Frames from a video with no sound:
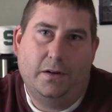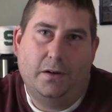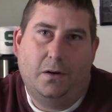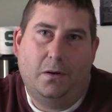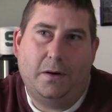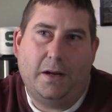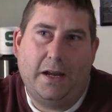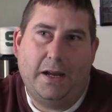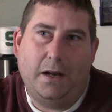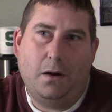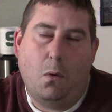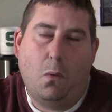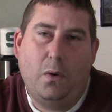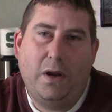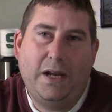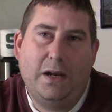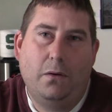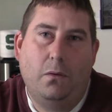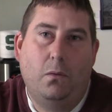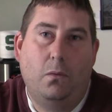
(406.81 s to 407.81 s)
Okay,
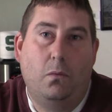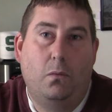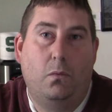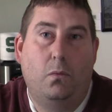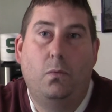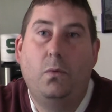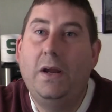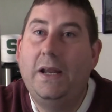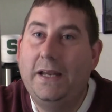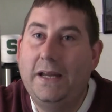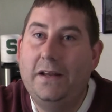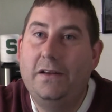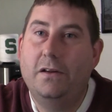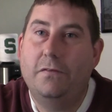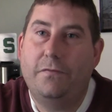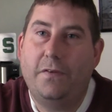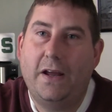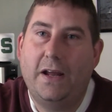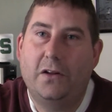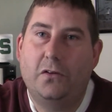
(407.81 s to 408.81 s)
we need
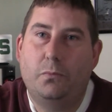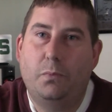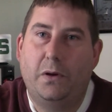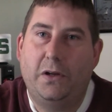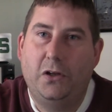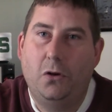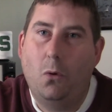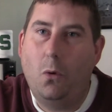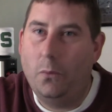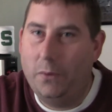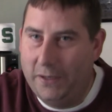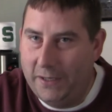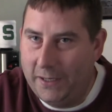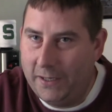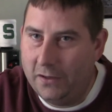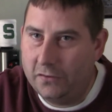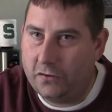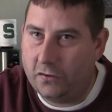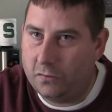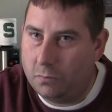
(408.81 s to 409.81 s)
defense, but you know what we
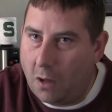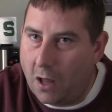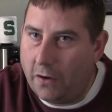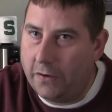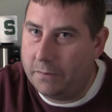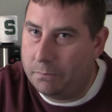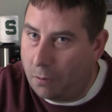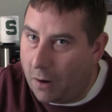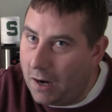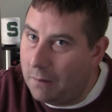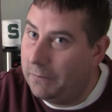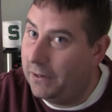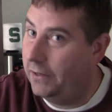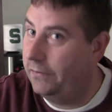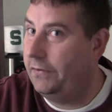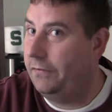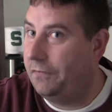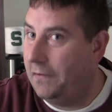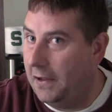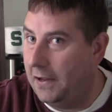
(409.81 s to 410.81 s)
need is a smaller Department
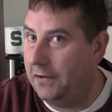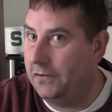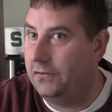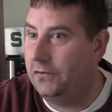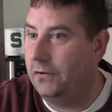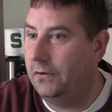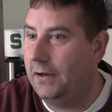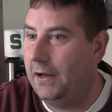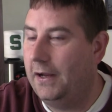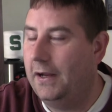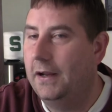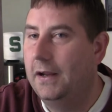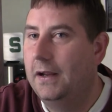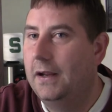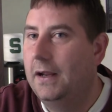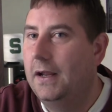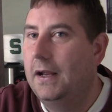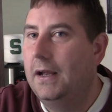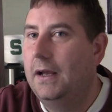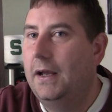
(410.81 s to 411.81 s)
of Defense. Okay,
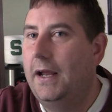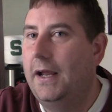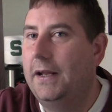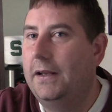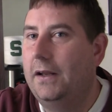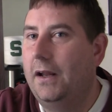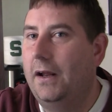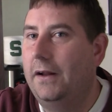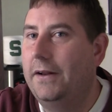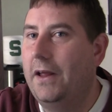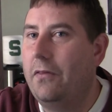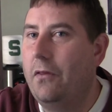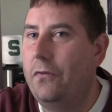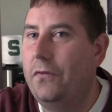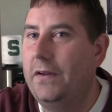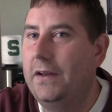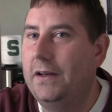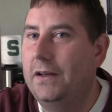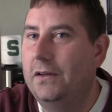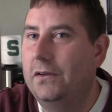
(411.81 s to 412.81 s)
and another
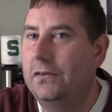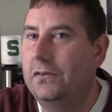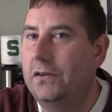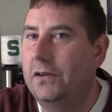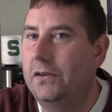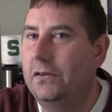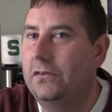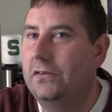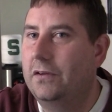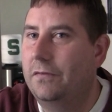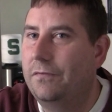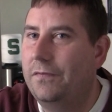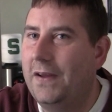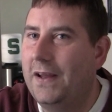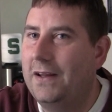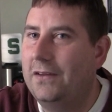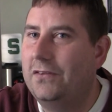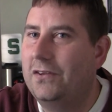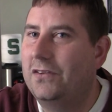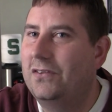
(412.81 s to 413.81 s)
thing is
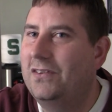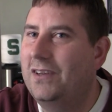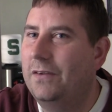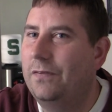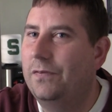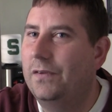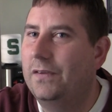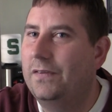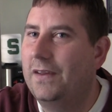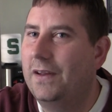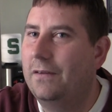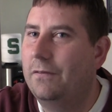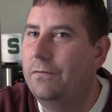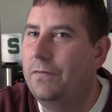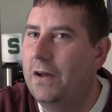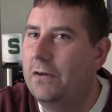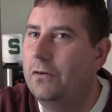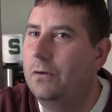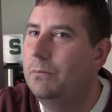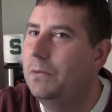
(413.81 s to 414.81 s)
defense is different than
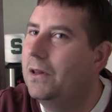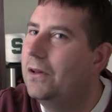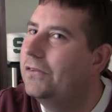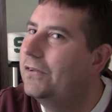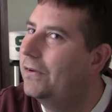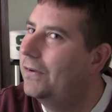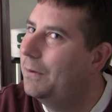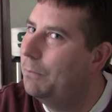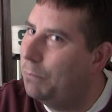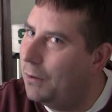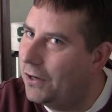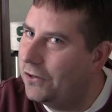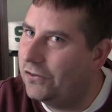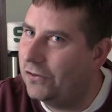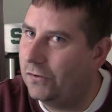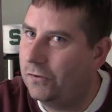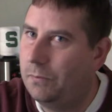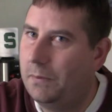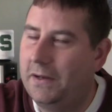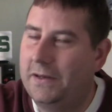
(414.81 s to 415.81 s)
federal military
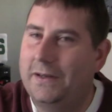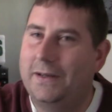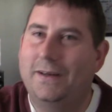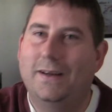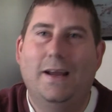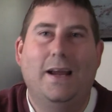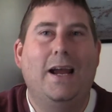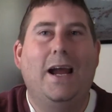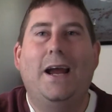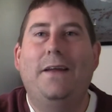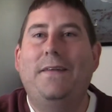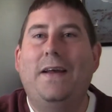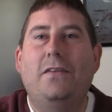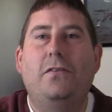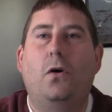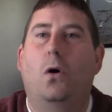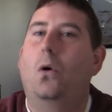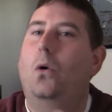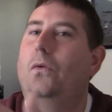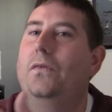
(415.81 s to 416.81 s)
budget spending, and
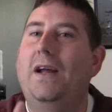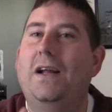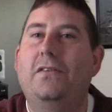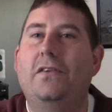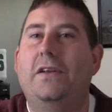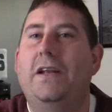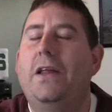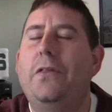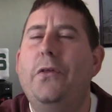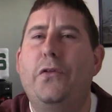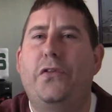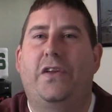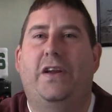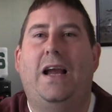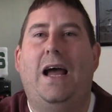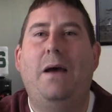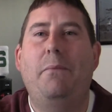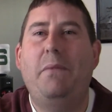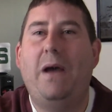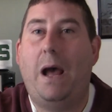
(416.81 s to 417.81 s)
that's another thing.
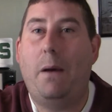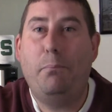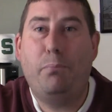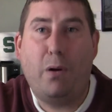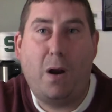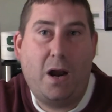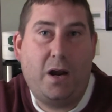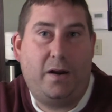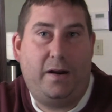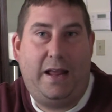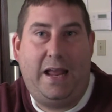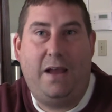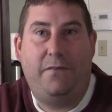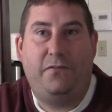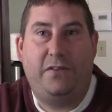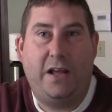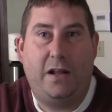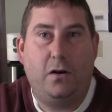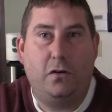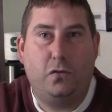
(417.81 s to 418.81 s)
I'm probably going to
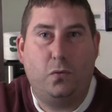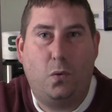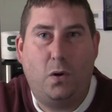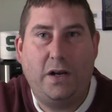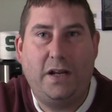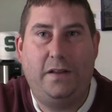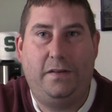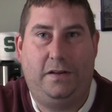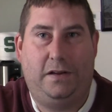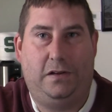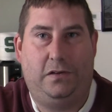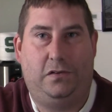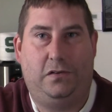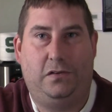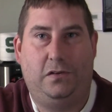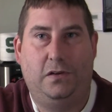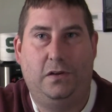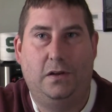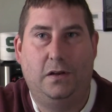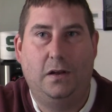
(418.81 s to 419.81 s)
have 10 or 20 of these.